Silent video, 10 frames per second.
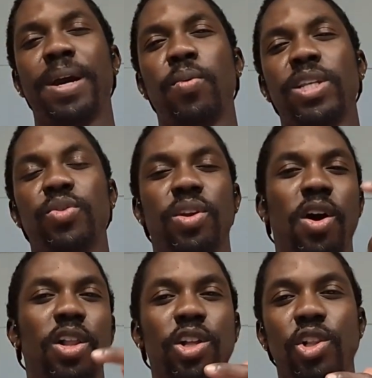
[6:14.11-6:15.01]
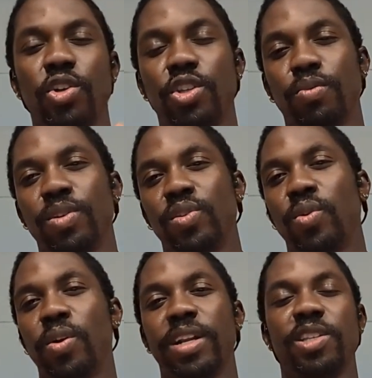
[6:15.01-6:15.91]
I went to an all-inclusive
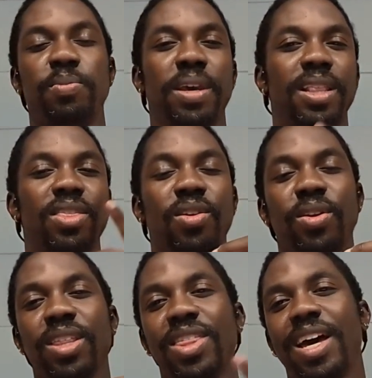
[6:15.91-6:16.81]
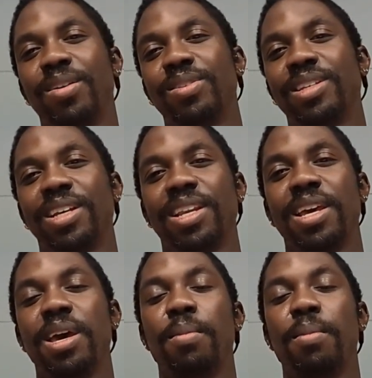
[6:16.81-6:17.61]
resort and spent 30,000